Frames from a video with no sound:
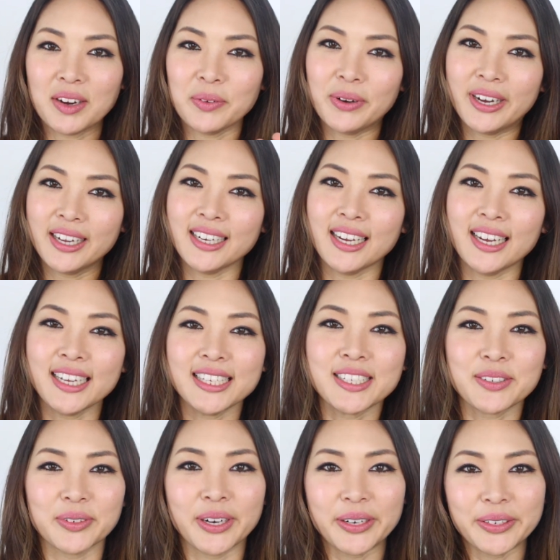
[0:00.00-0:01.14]
everyone,
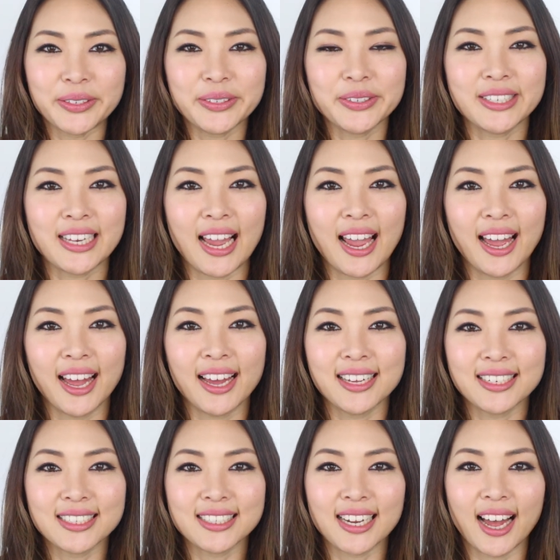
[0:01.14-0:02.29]
it's Rose,
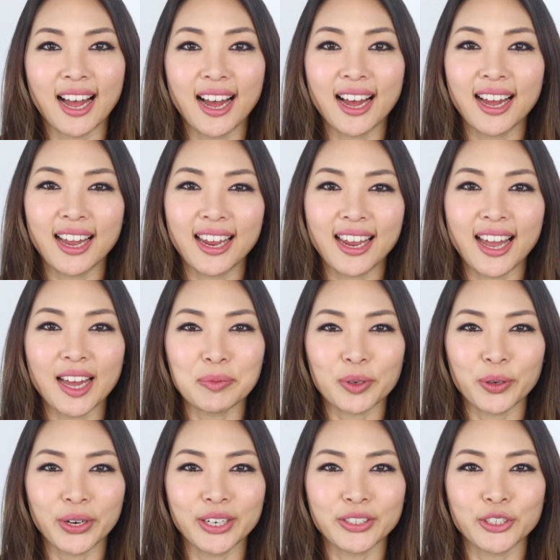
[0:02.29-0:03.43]
and I am
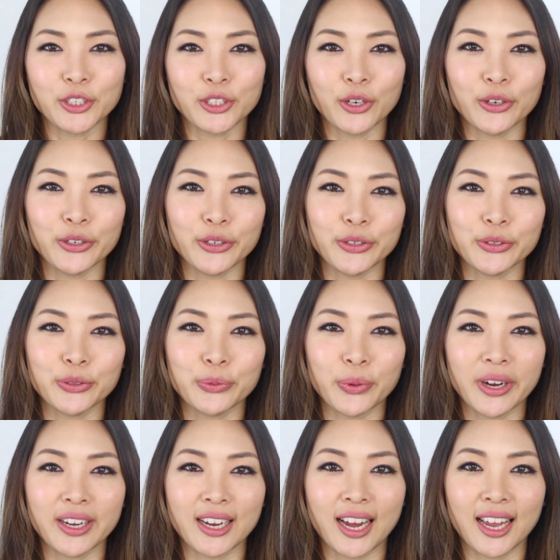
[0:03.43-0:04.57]
going to show you
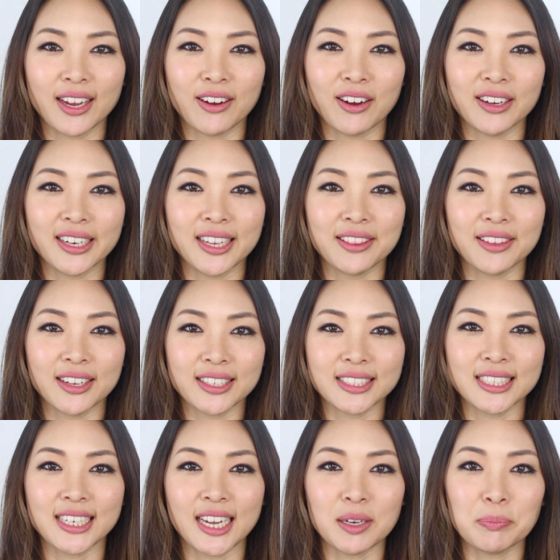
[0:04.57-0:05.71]
what I got in
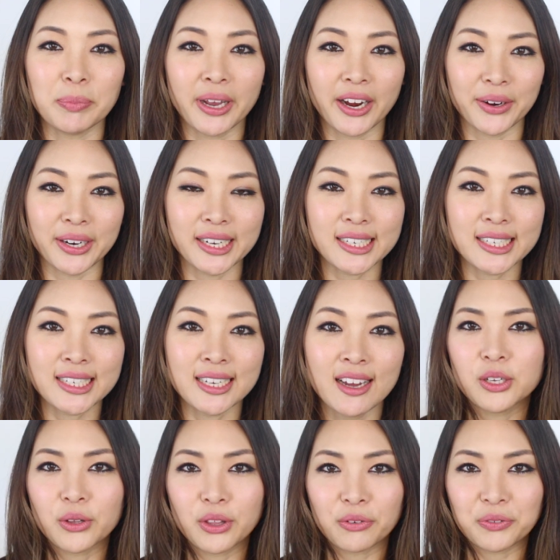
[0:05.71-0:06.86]
London and Paris.
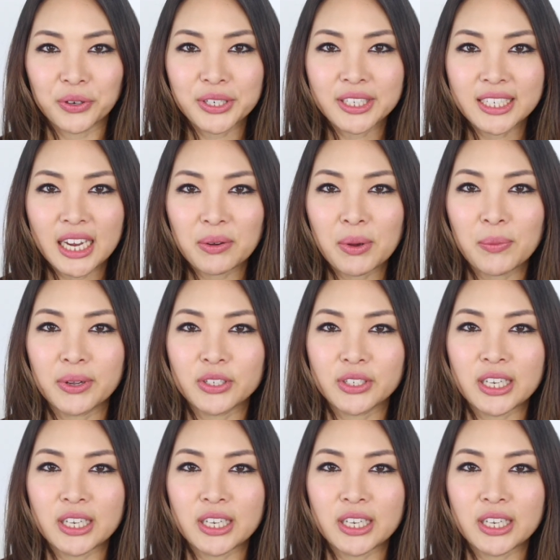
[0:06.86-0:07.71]
So the first day we went